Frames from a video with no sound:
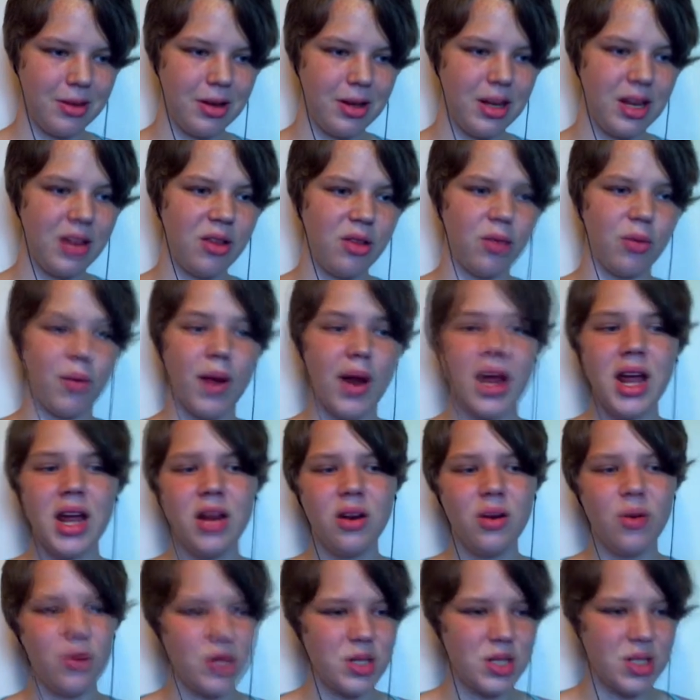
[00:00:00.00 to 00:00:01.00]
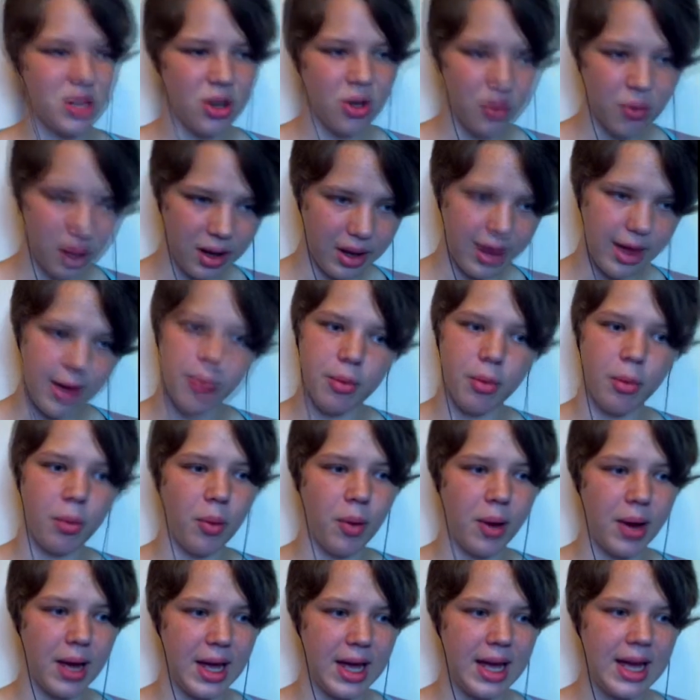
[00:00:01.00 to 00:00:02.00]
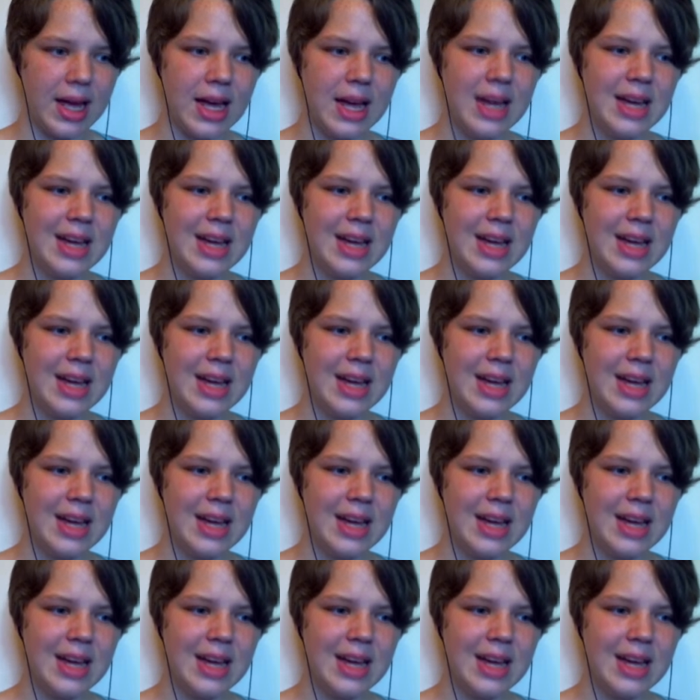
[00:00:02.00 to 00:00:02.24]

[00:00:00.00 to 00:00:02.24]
Neither rain nor snow can keep him away.